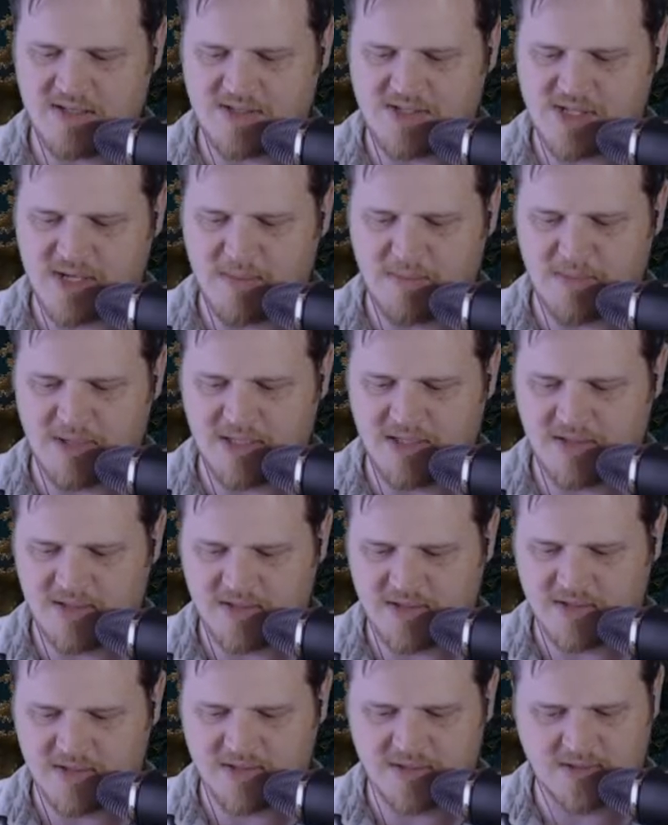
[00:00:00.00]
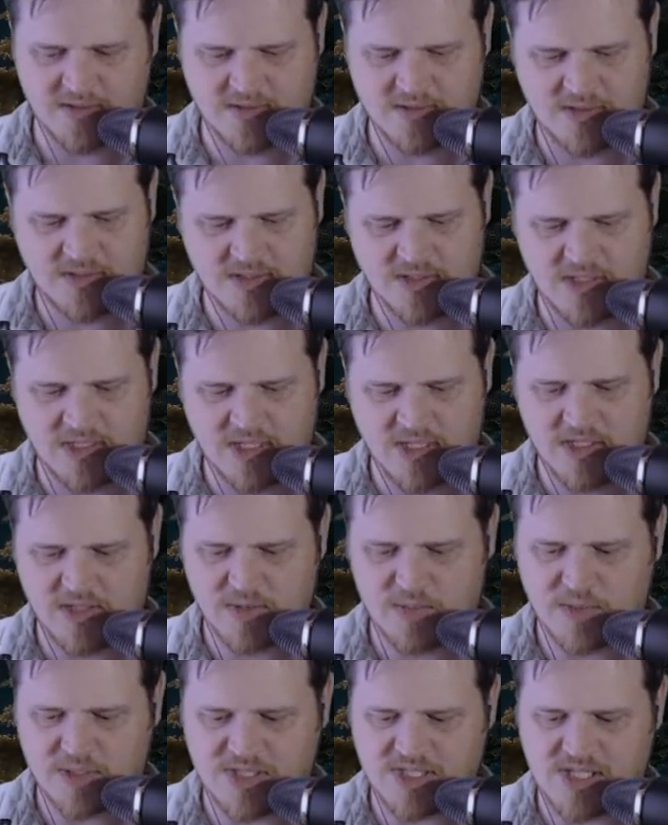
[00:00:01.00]
some
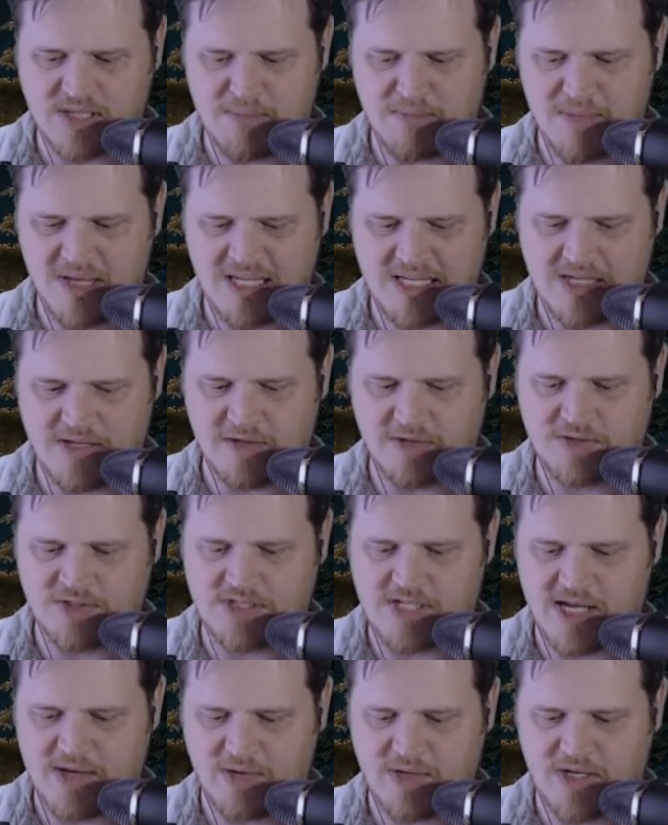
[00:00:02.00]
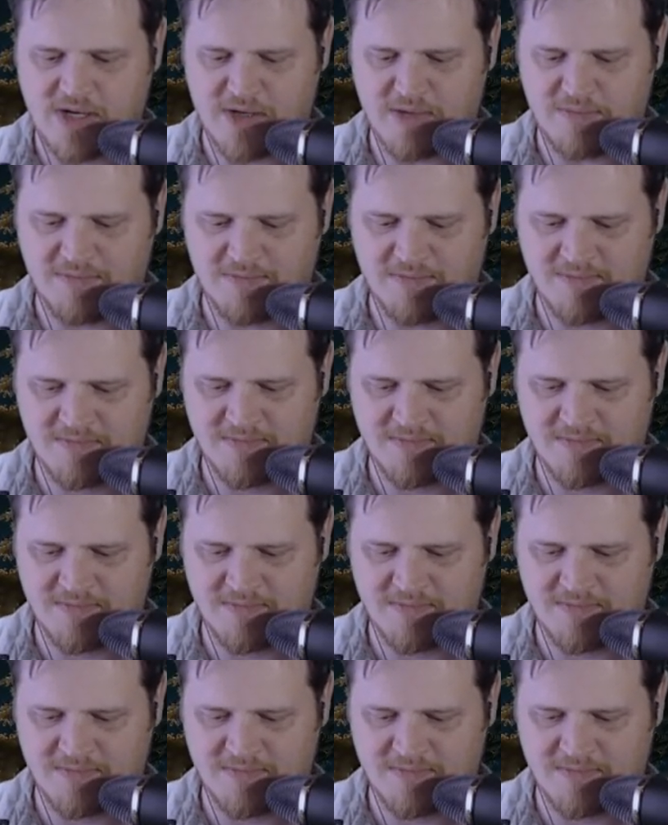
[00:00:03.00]
rusted Mickey ears down here.